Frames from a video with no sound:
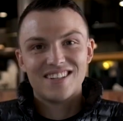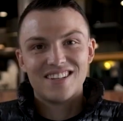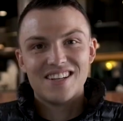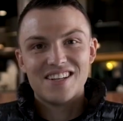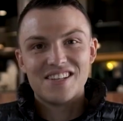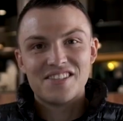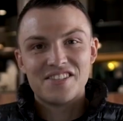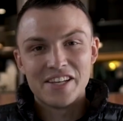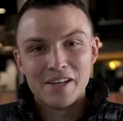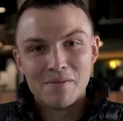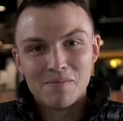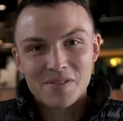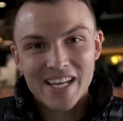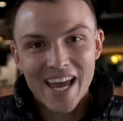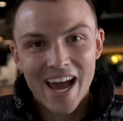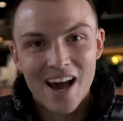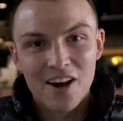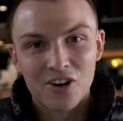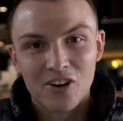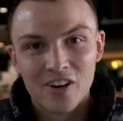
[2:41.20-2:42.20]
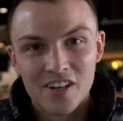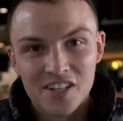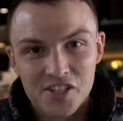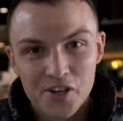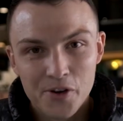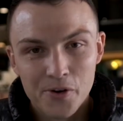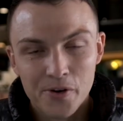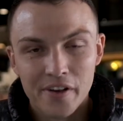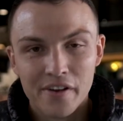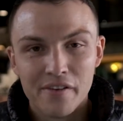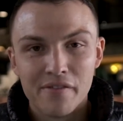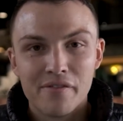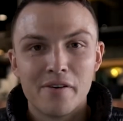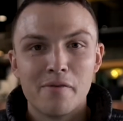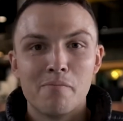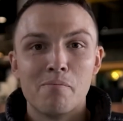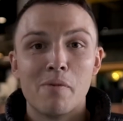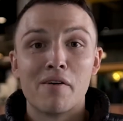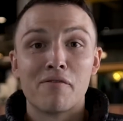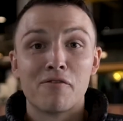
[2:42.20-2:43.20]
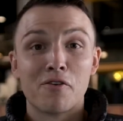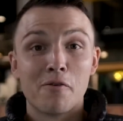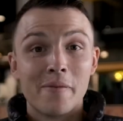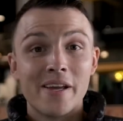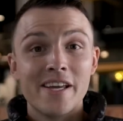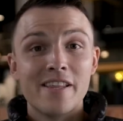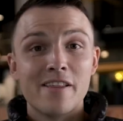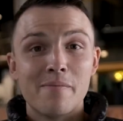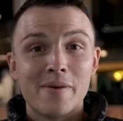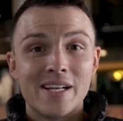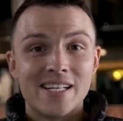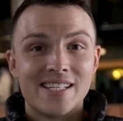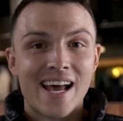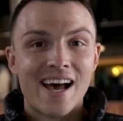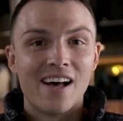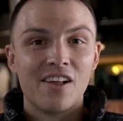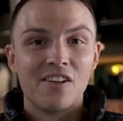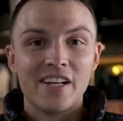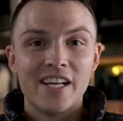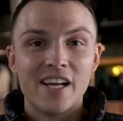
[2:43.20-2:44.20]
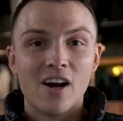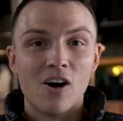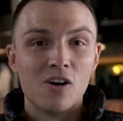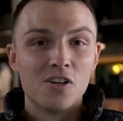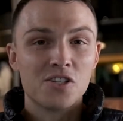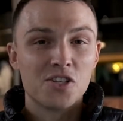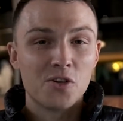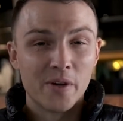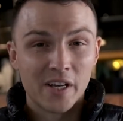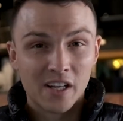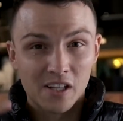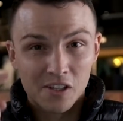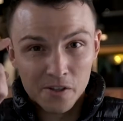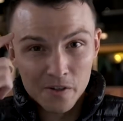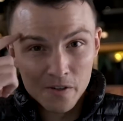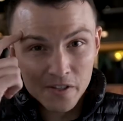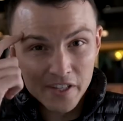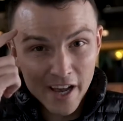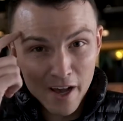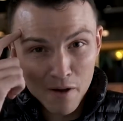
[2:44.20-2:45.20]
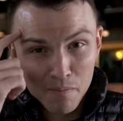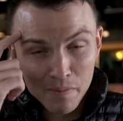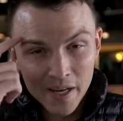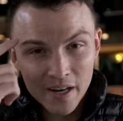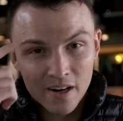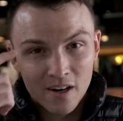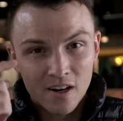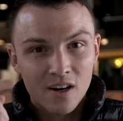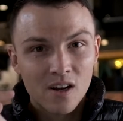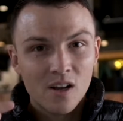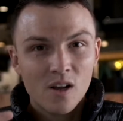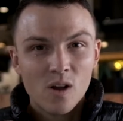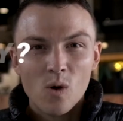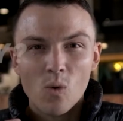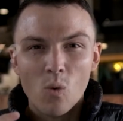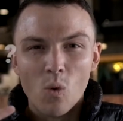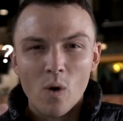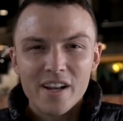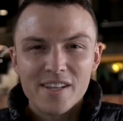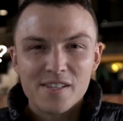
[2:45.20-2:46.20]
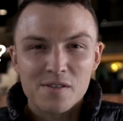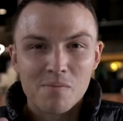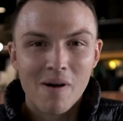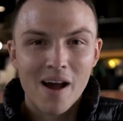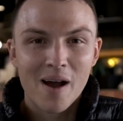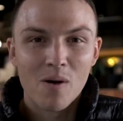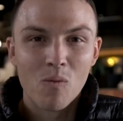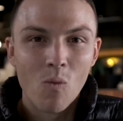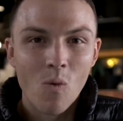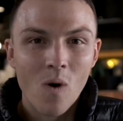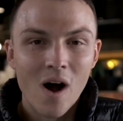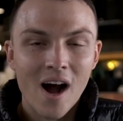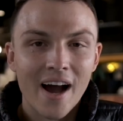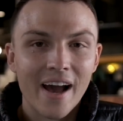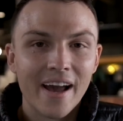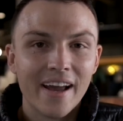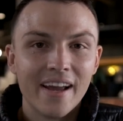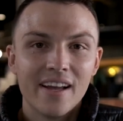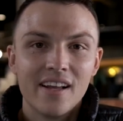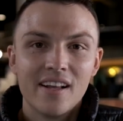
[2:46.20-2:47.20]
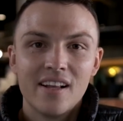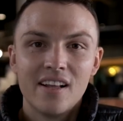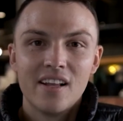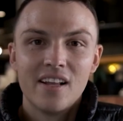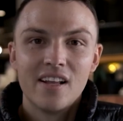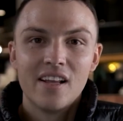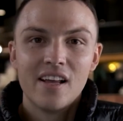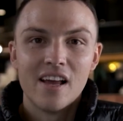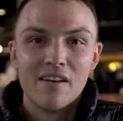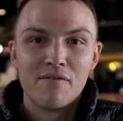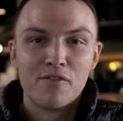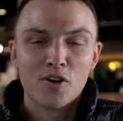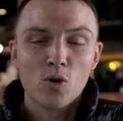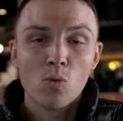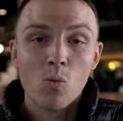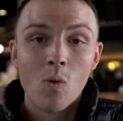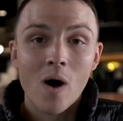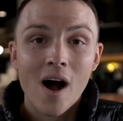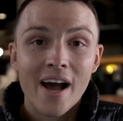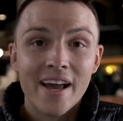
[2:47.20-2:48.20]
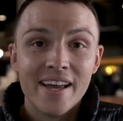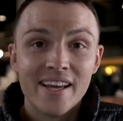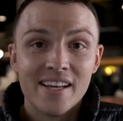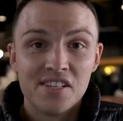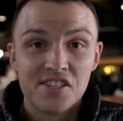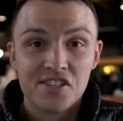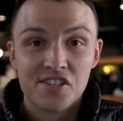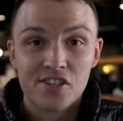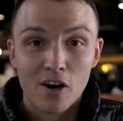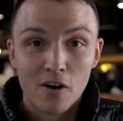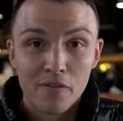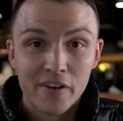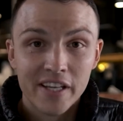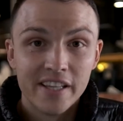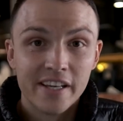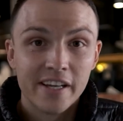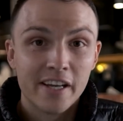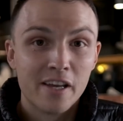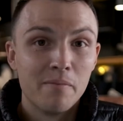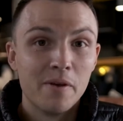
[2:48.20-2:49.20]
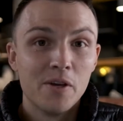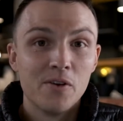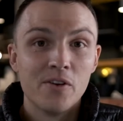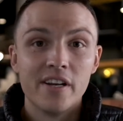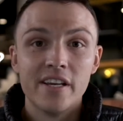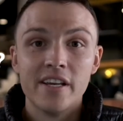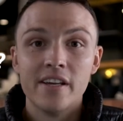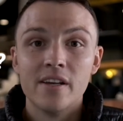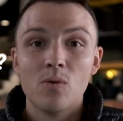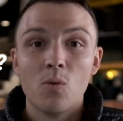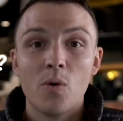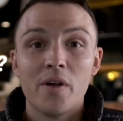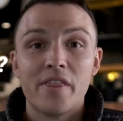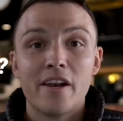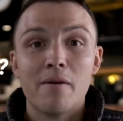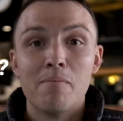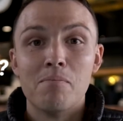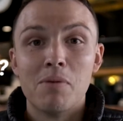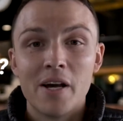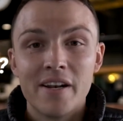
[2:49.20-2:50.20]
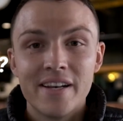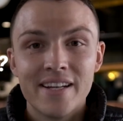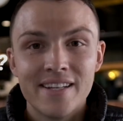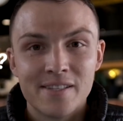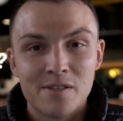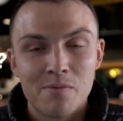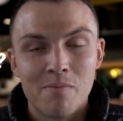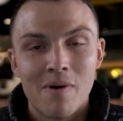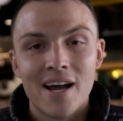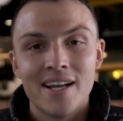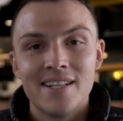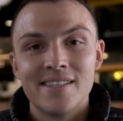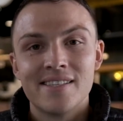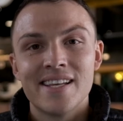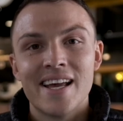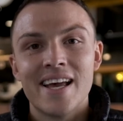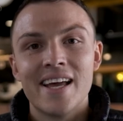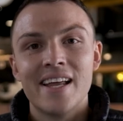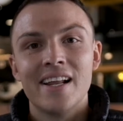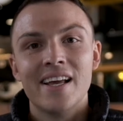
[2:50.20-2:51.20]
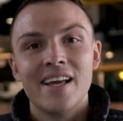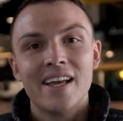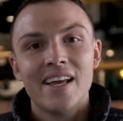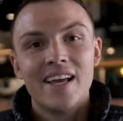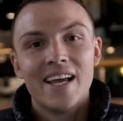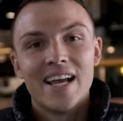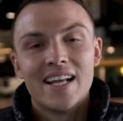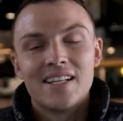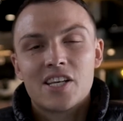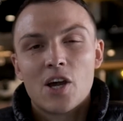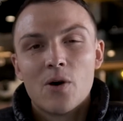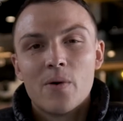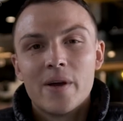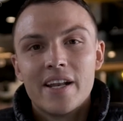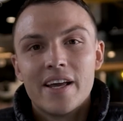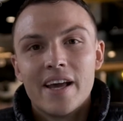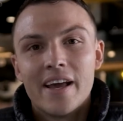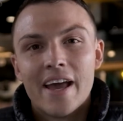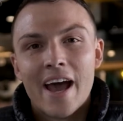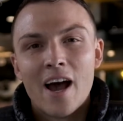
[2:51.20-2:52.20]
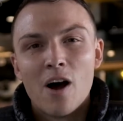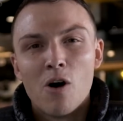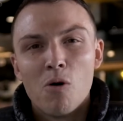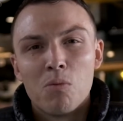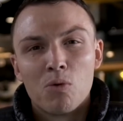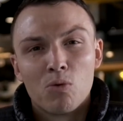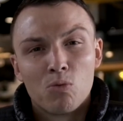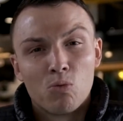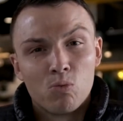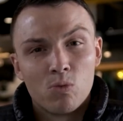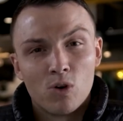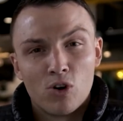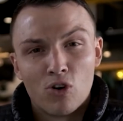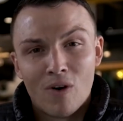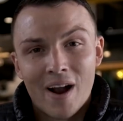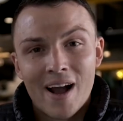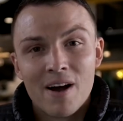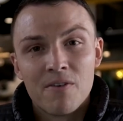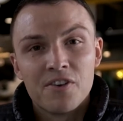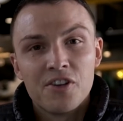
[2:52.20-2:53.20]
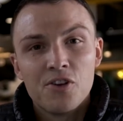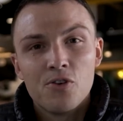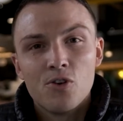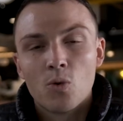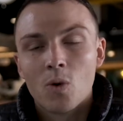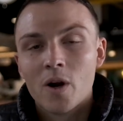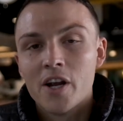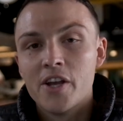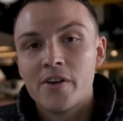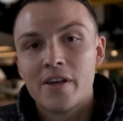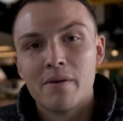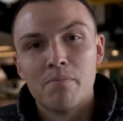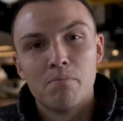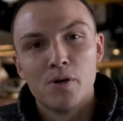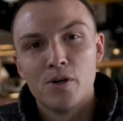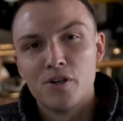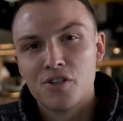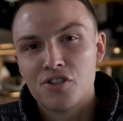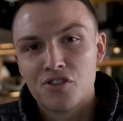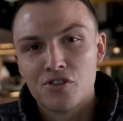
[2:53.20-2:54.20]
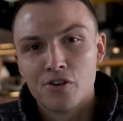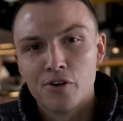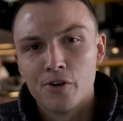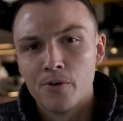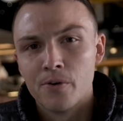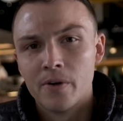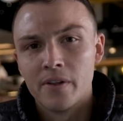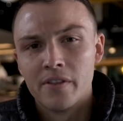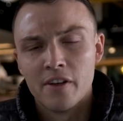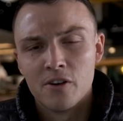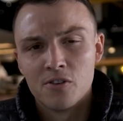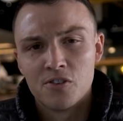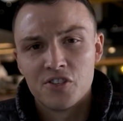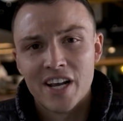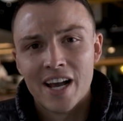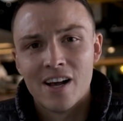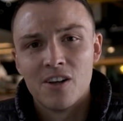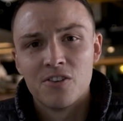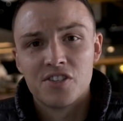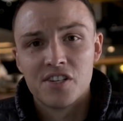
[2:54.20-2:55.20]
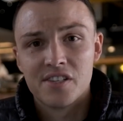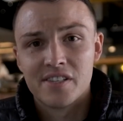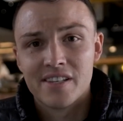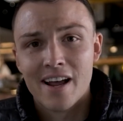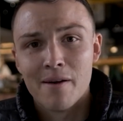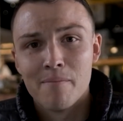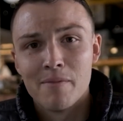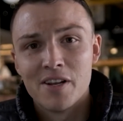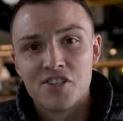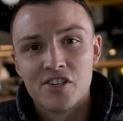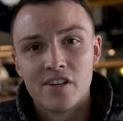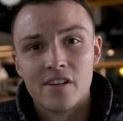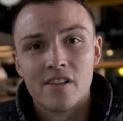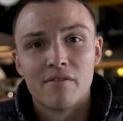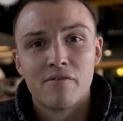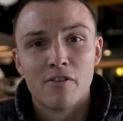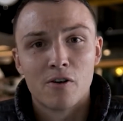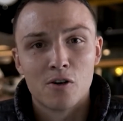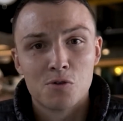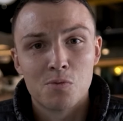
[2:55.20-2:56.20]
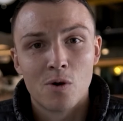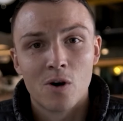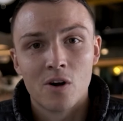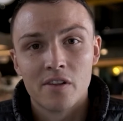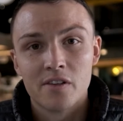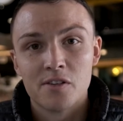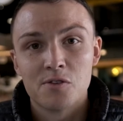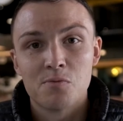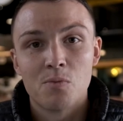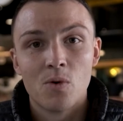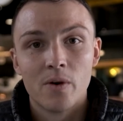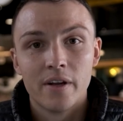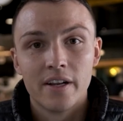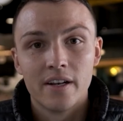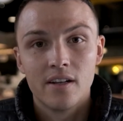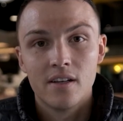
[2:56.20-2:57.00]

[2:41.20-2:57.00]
Seems counterintuitive, but for me, the mentality also includes up here, what is my why? If your why is serving the community with an abundance mindset, it's going to help ground you to where you can push through those challenges that I mentioned in the first part of this point.